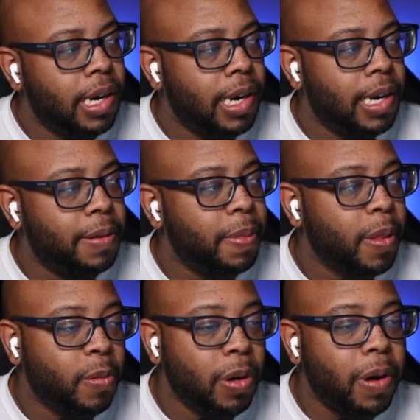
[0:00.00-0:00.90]
Well,
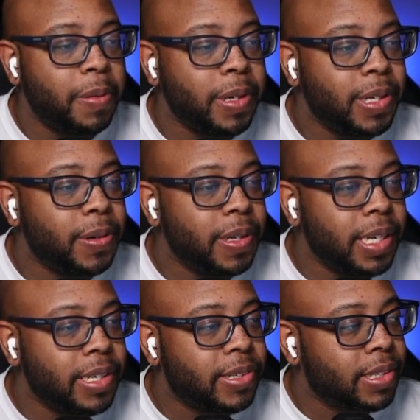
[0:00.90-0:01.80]
while we're doing
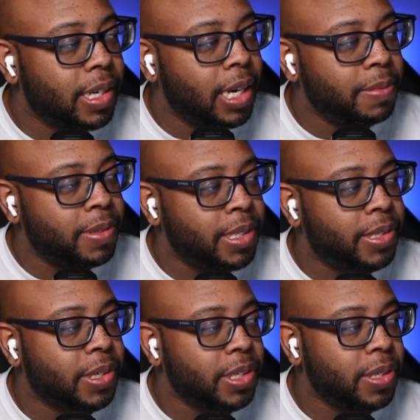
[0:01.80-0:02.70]
this,
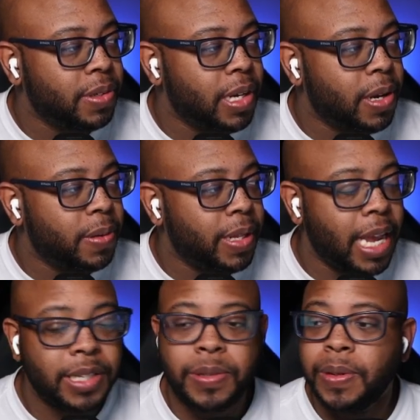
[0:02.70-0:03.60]
just so you know,
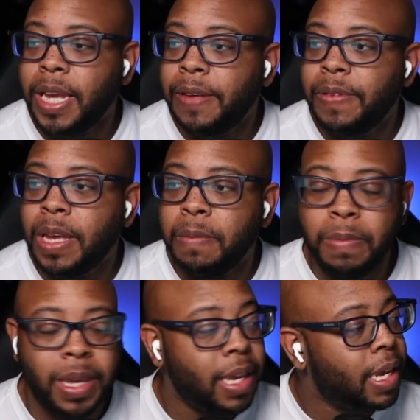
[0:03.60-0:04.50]
the actual
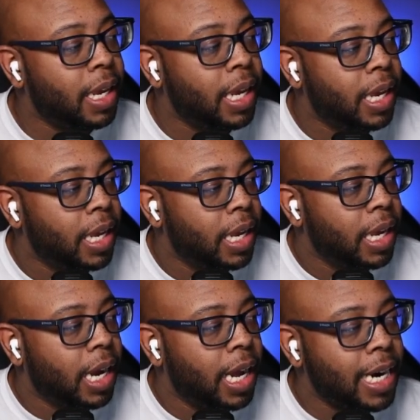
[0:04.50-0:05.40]
NVMe
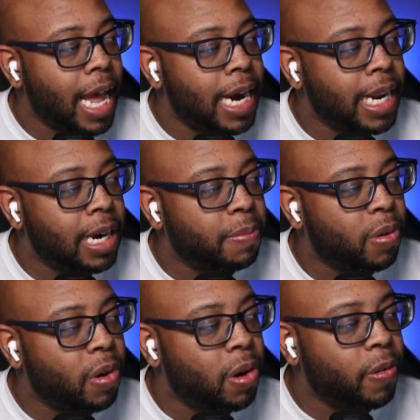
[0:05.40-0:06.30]
980
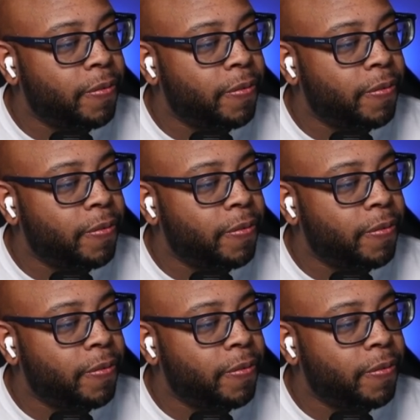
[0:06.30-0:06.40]
Pro